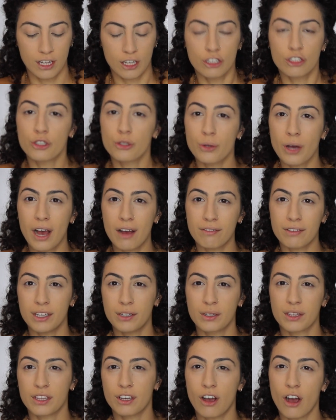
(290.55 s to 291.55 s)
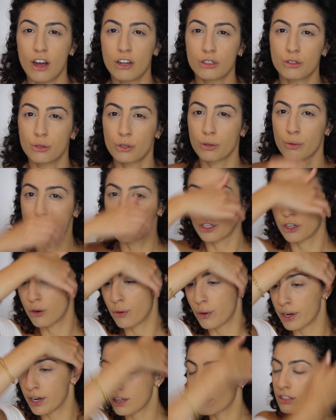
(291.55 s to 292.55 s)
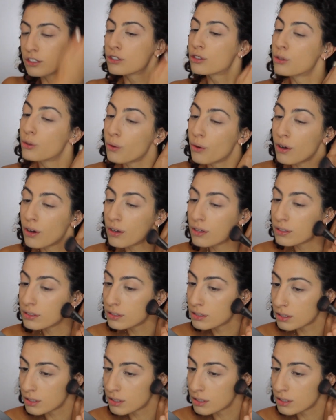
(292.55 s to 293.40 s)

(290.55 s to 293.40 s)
too heavy with the contour when you're going to school.